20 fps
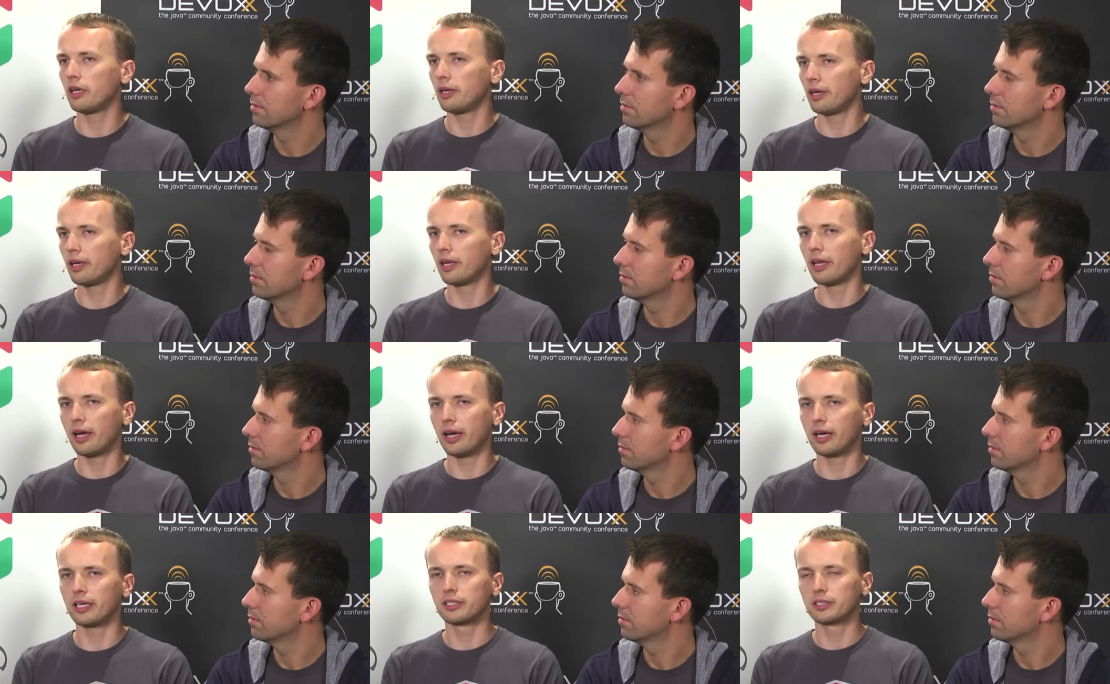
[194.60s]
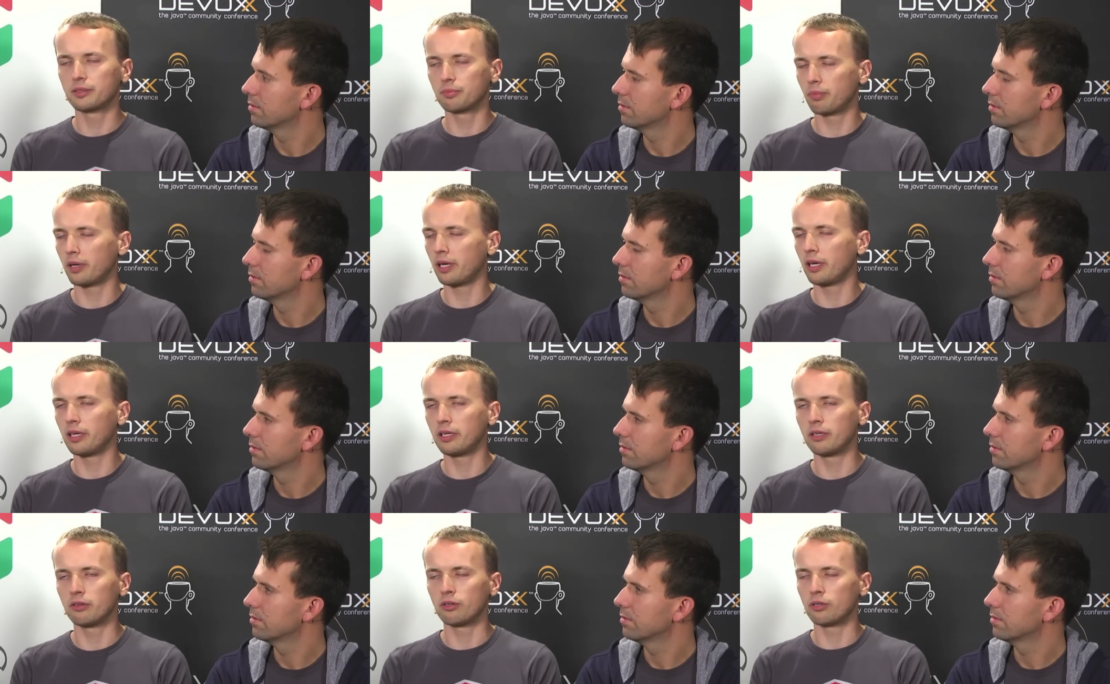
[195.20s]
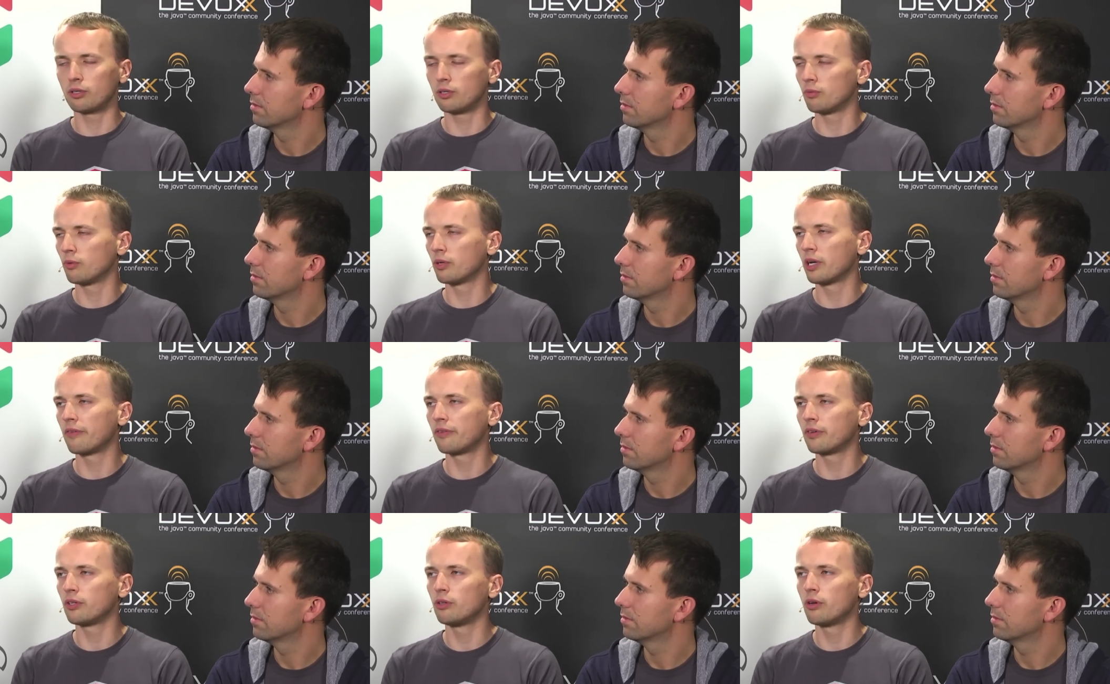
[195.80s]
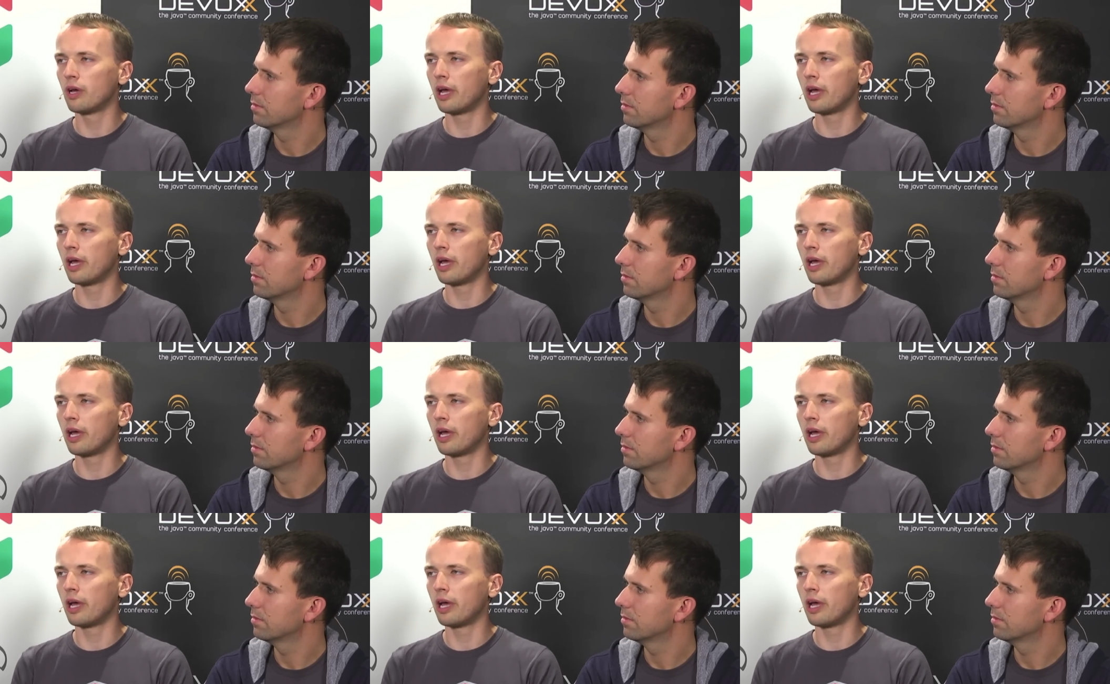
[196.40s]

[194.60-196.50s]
Speaker 1: li span or whatever right.